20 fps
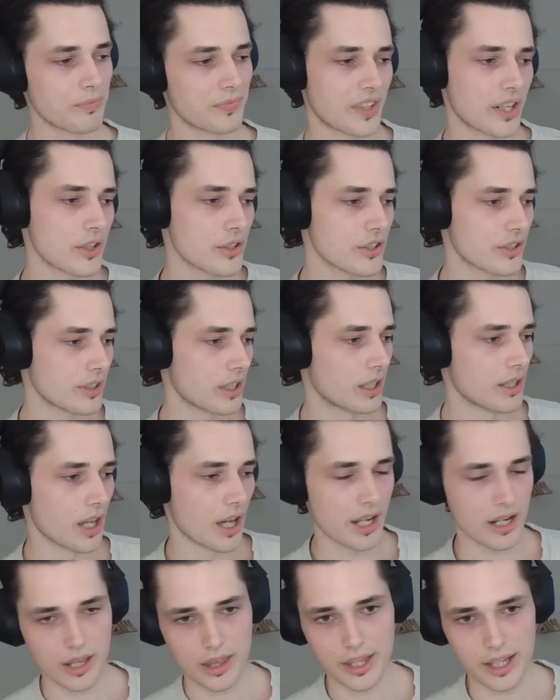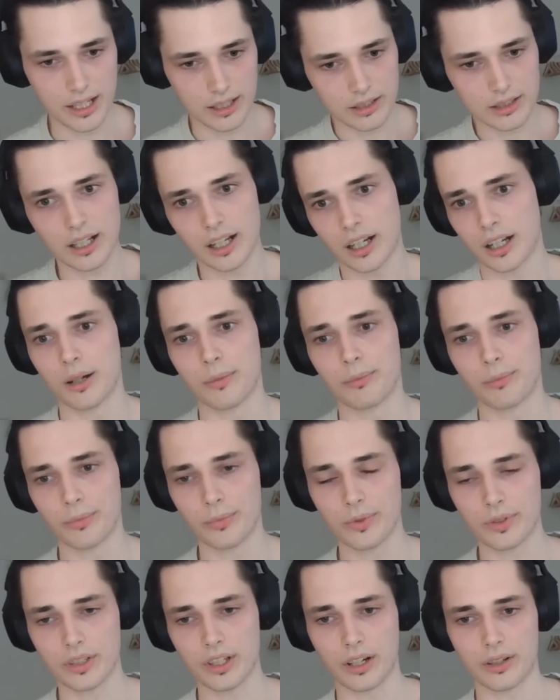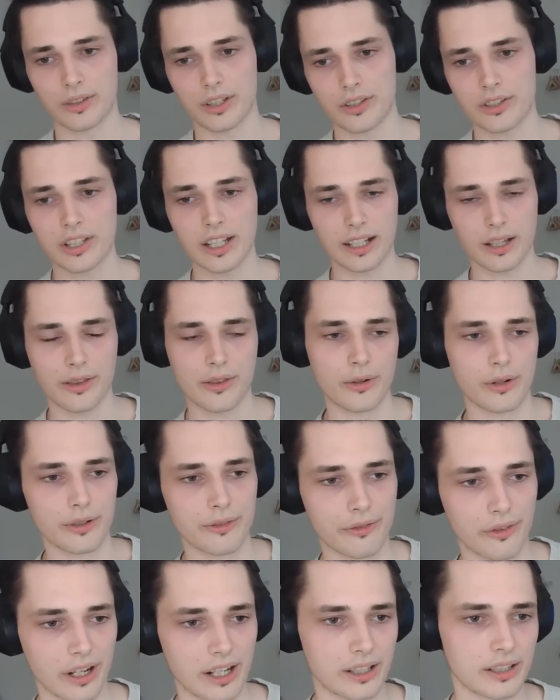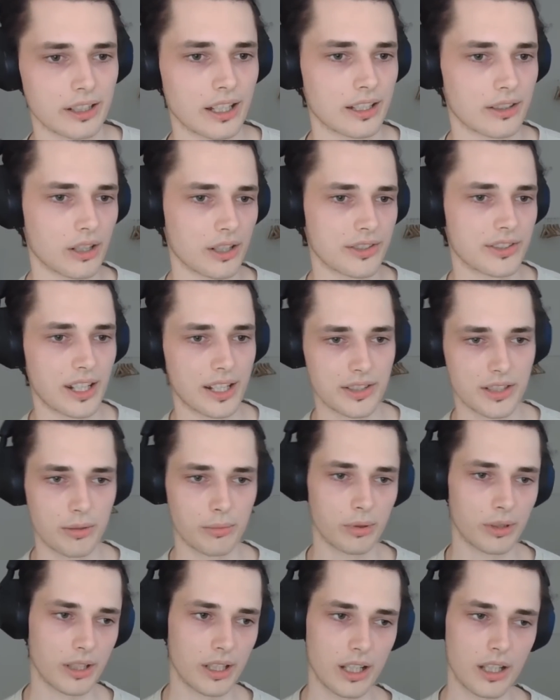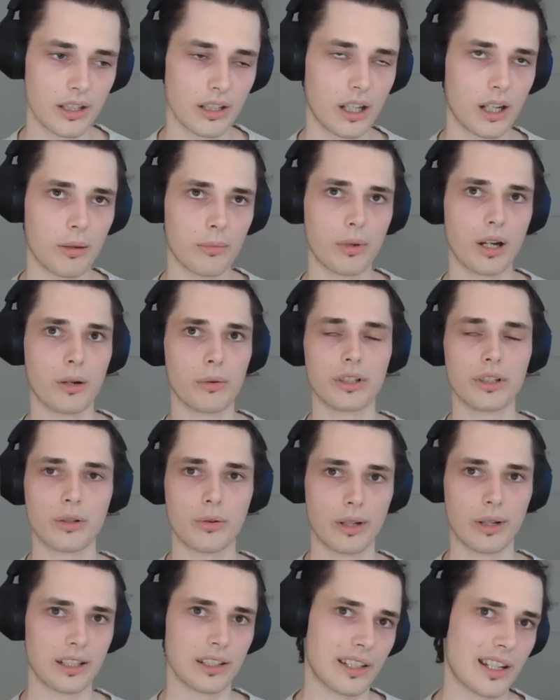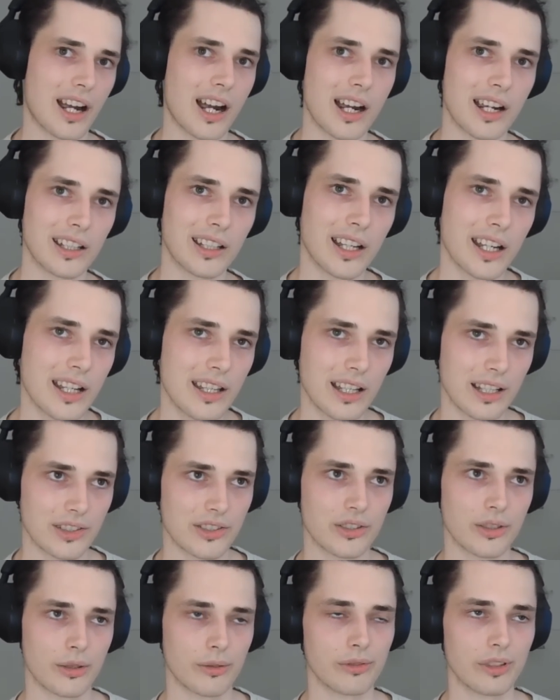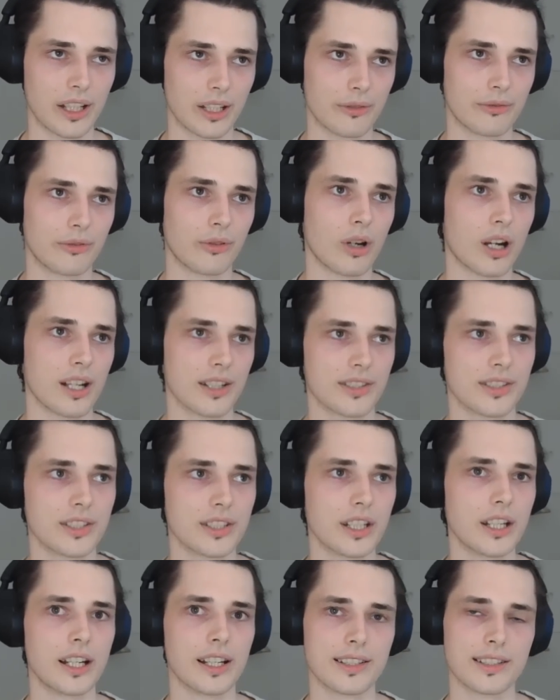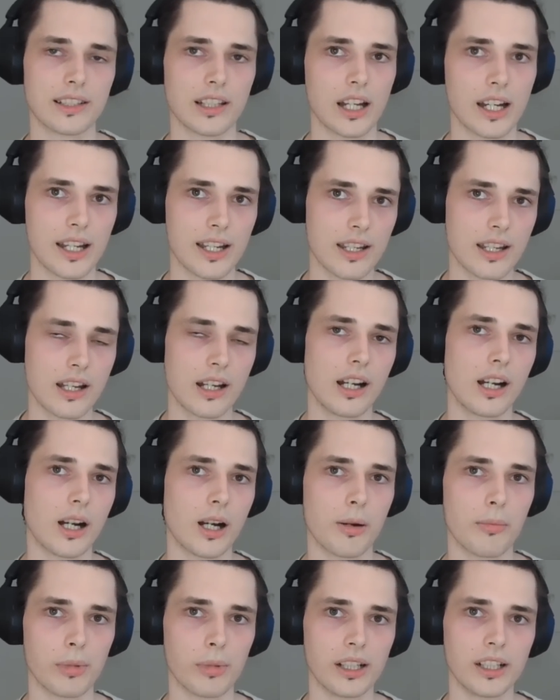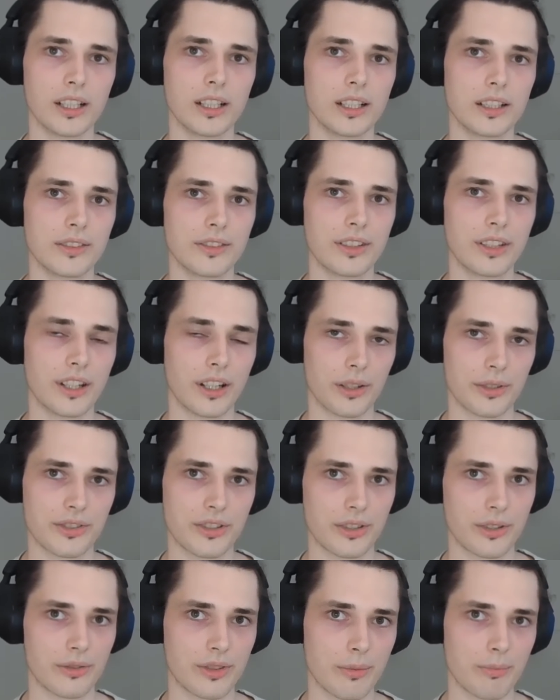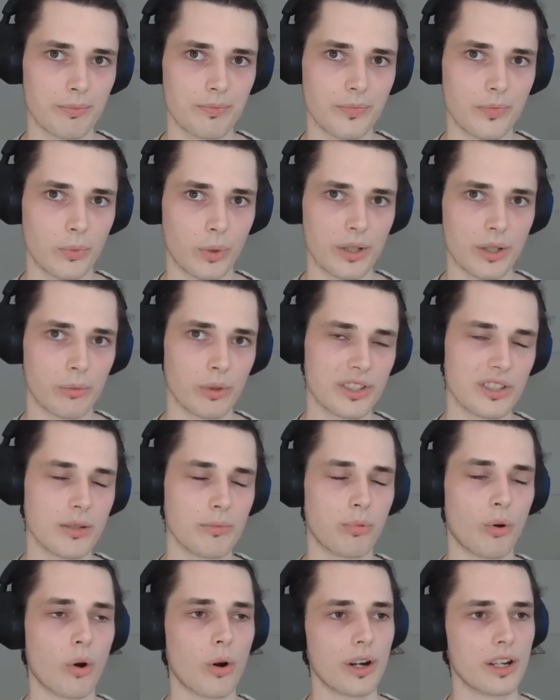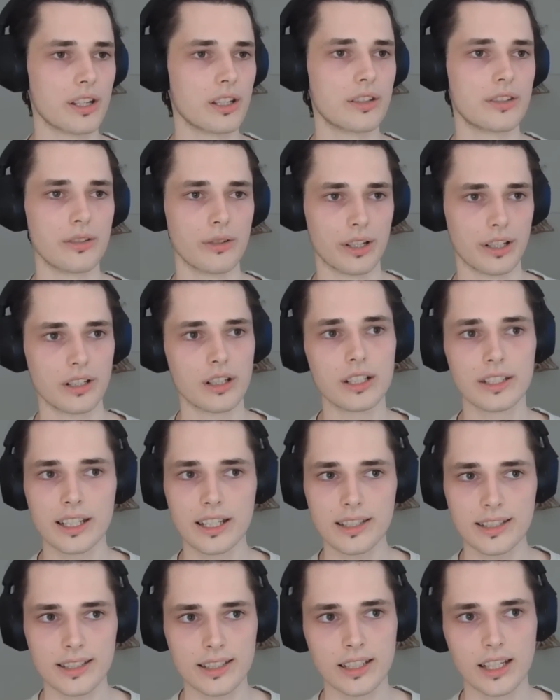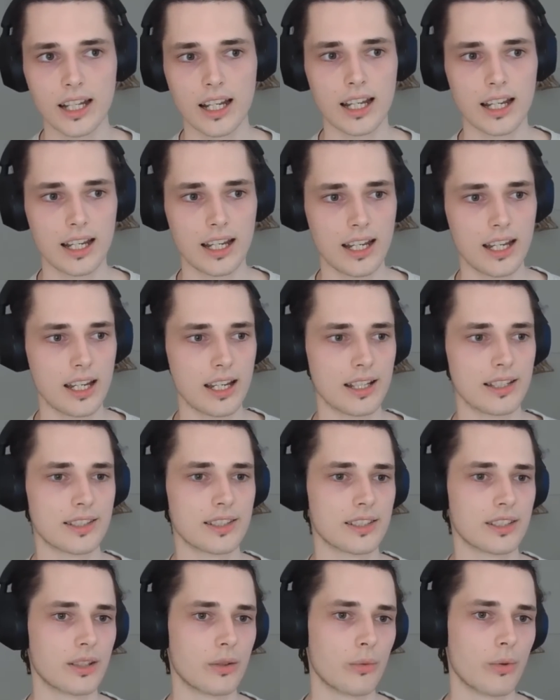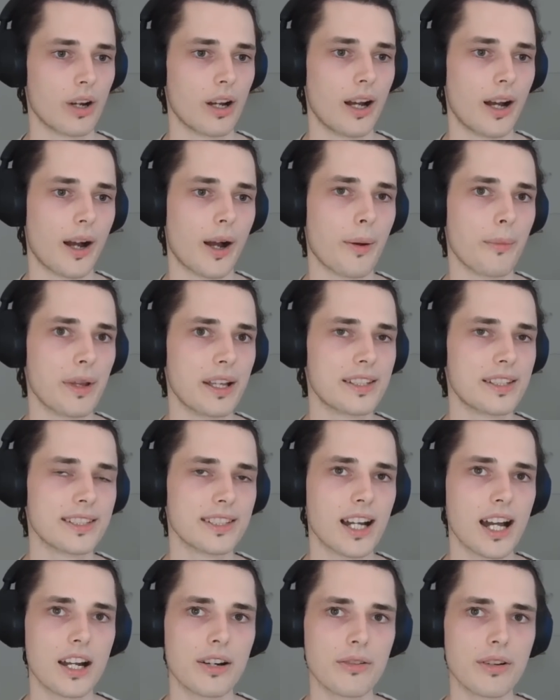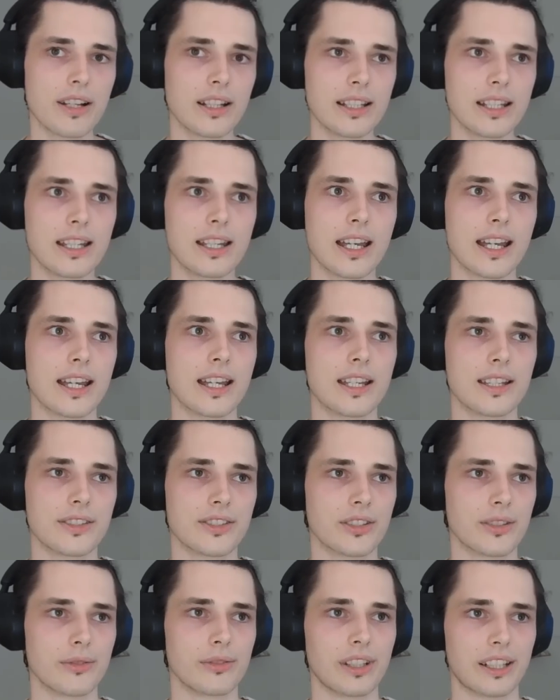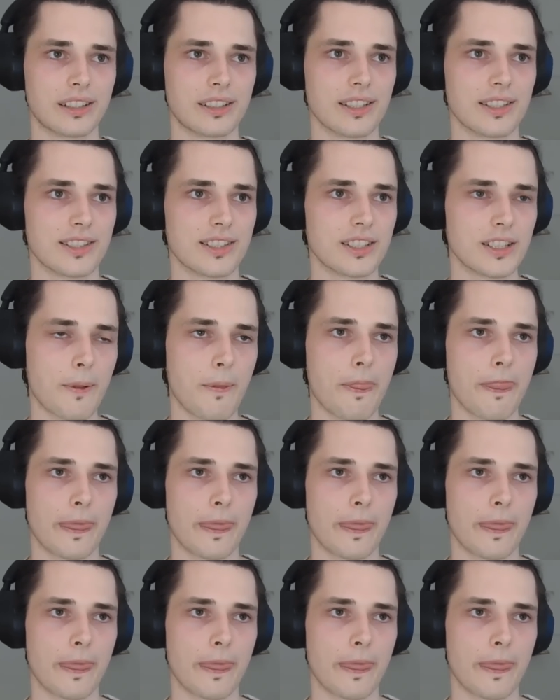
There's another thing. There's like a third thing that ostensibly I want to quickly highlight. That's sort of like for us as Light, sort of what's the point in doing all this? Is it's not really a sort of like this